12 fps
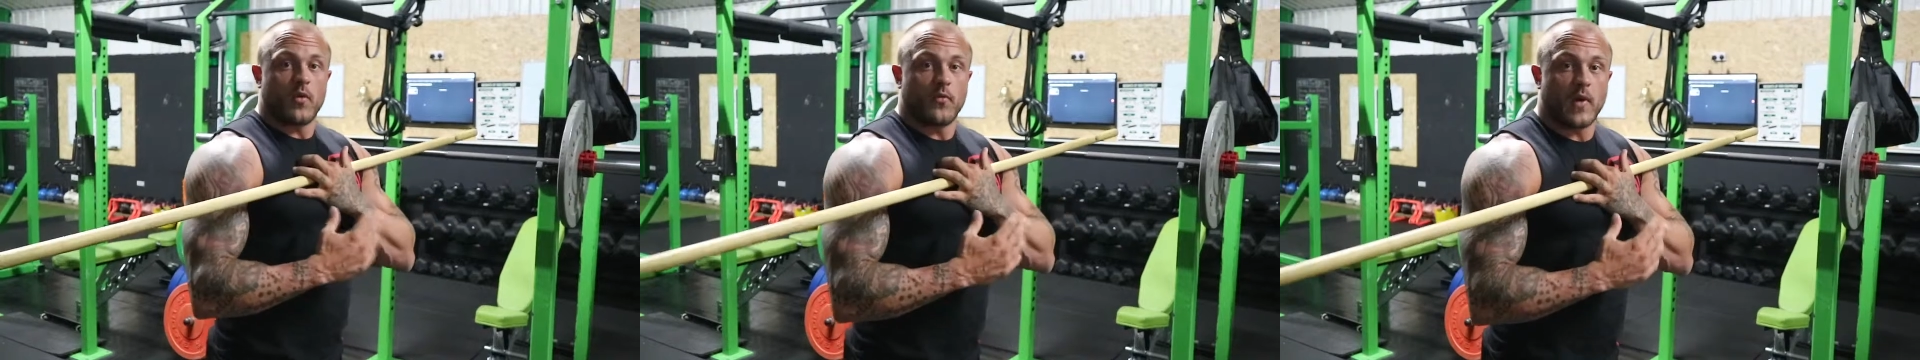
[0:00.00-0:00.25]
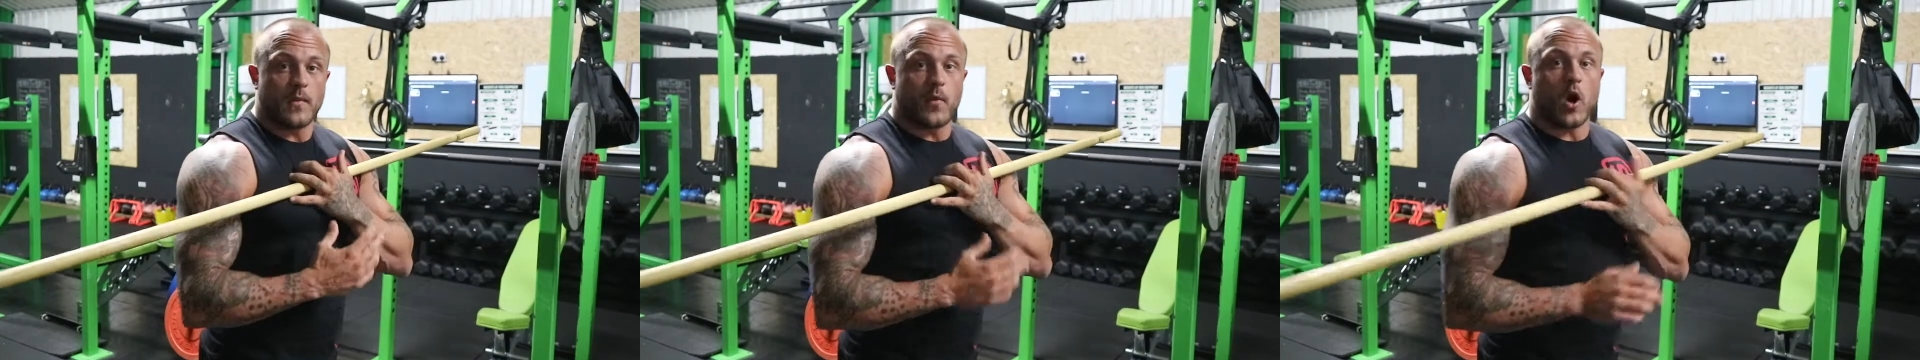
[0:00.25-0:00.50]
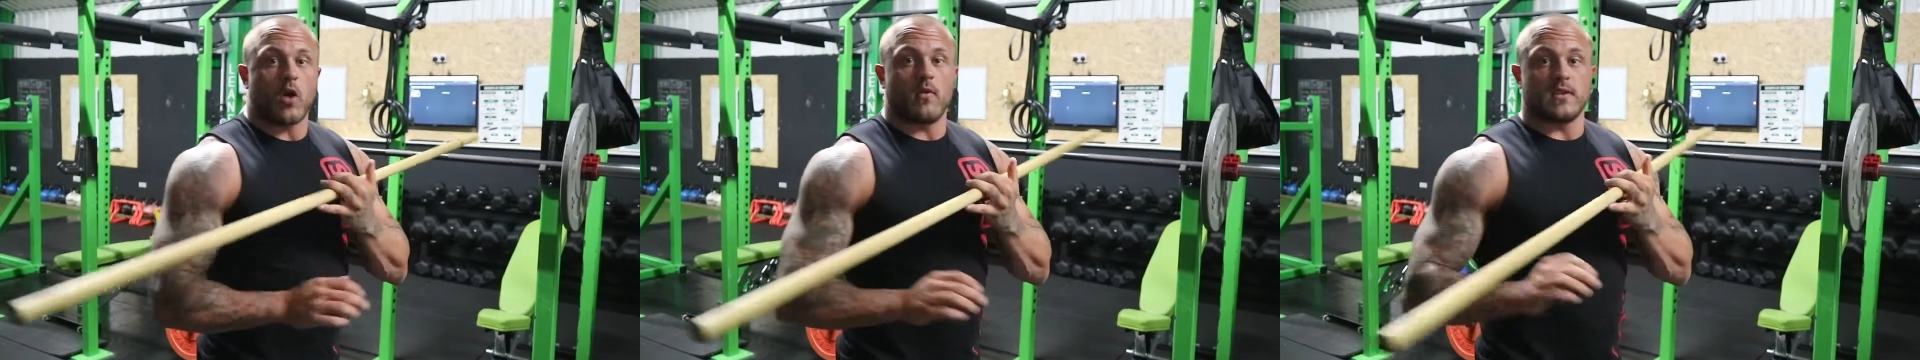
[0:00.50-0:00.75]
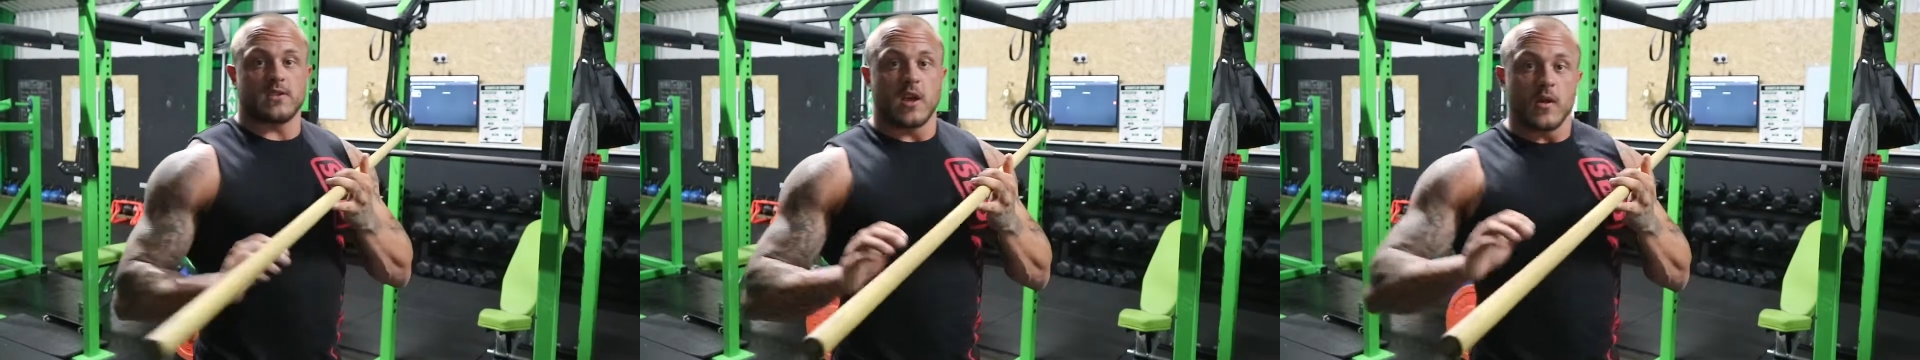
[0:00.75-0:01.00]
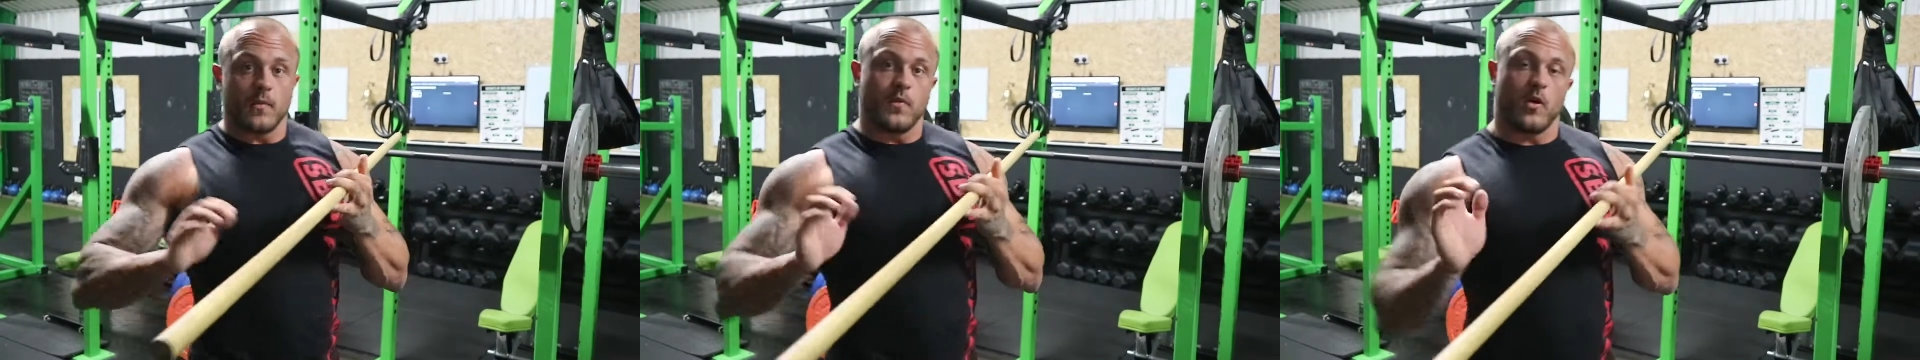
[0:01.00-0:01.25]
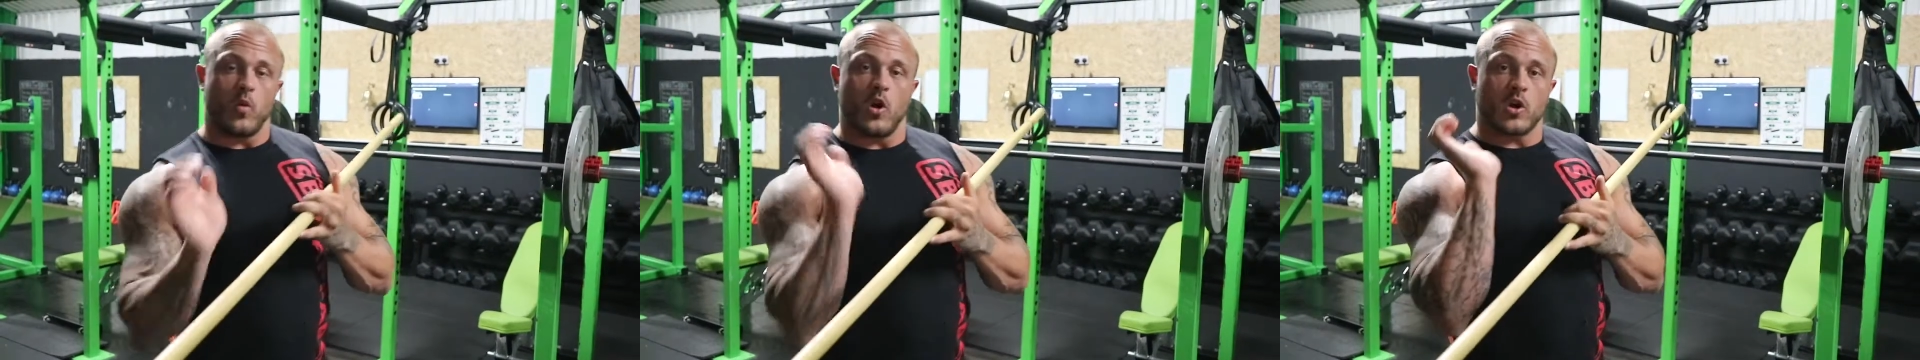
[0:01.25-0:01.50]
of where the bar is,
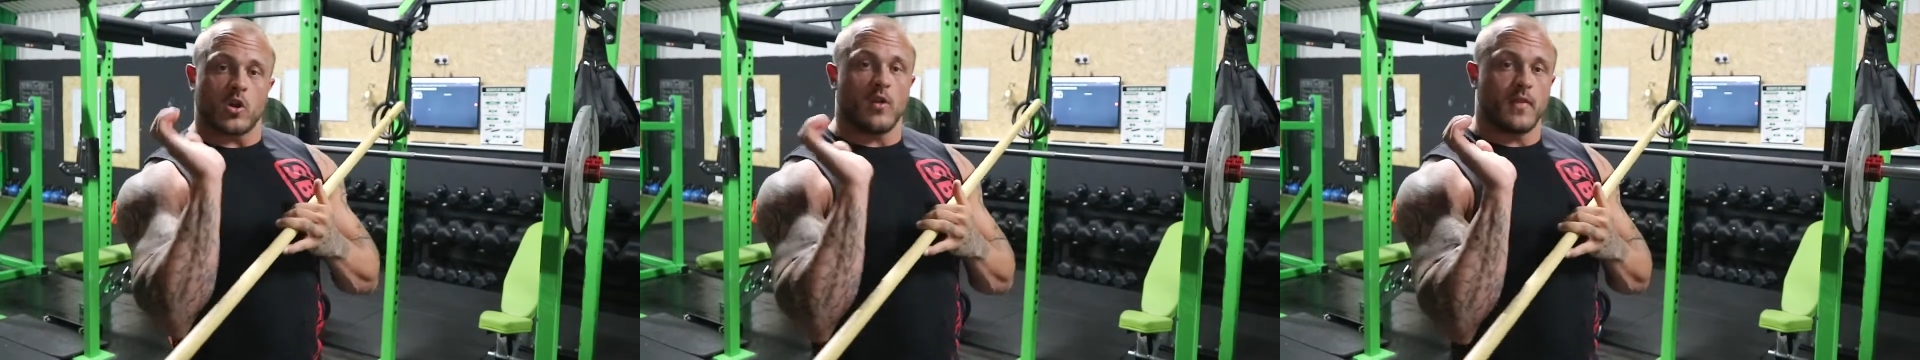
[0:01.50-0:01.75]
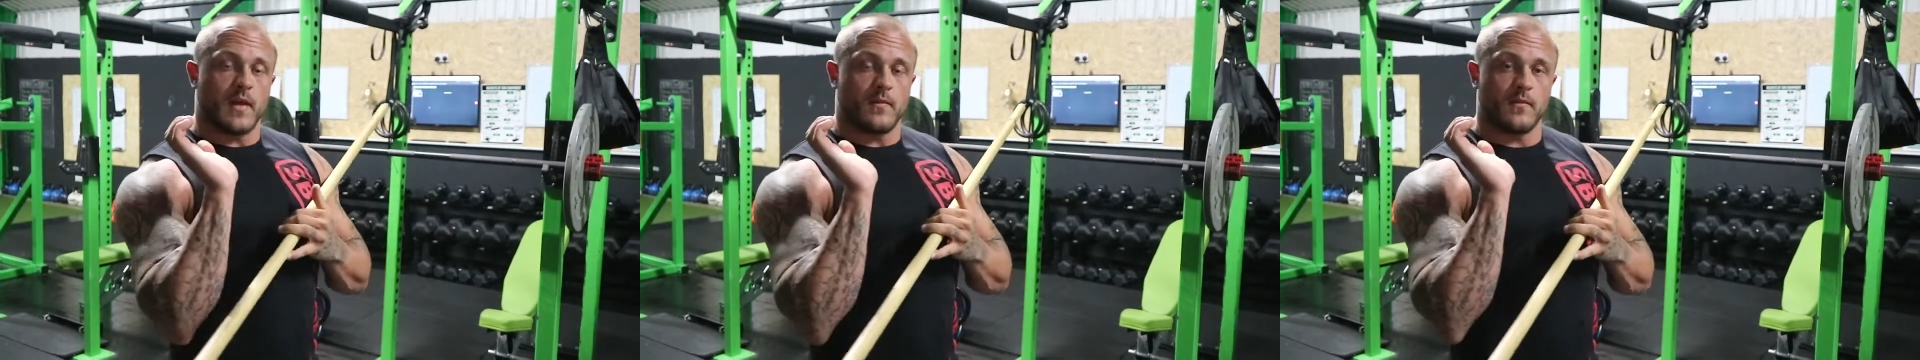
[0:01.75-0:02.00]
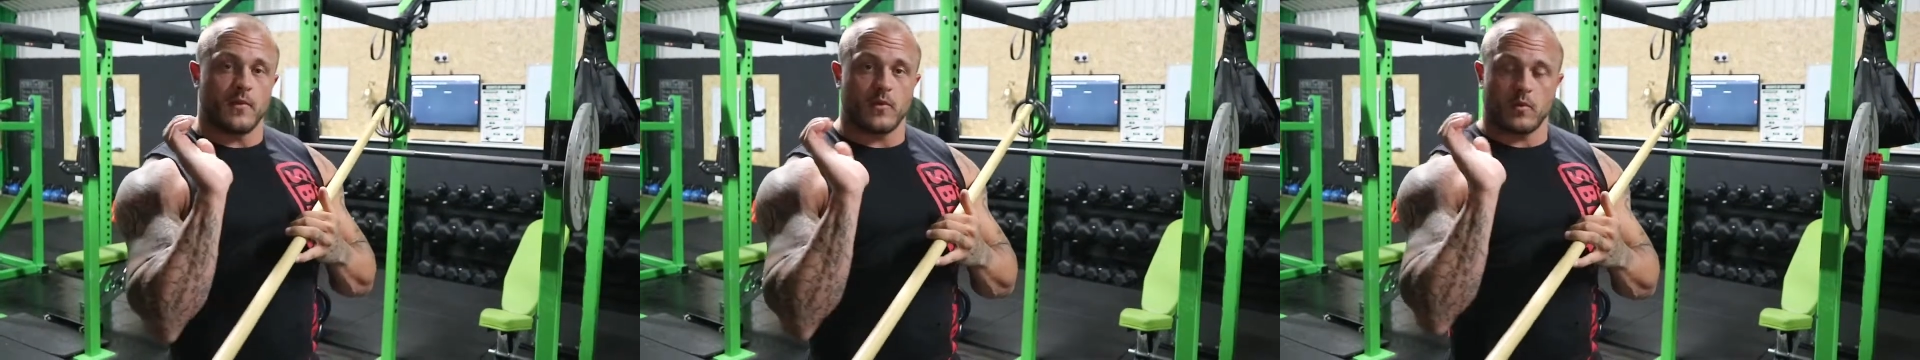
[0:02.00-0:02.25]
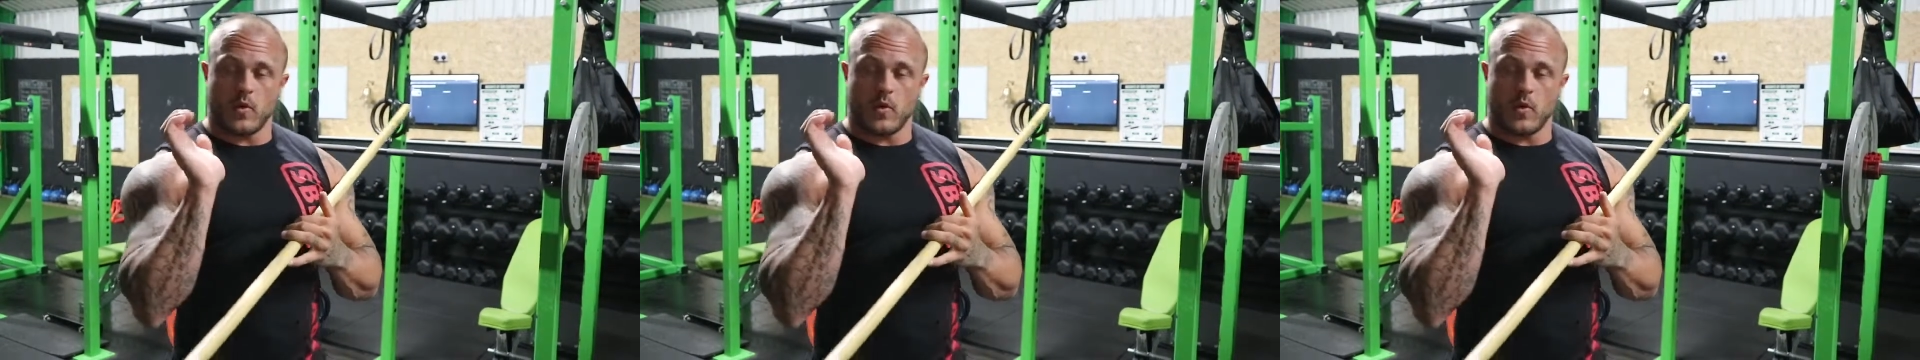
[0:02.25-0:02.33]
but work on them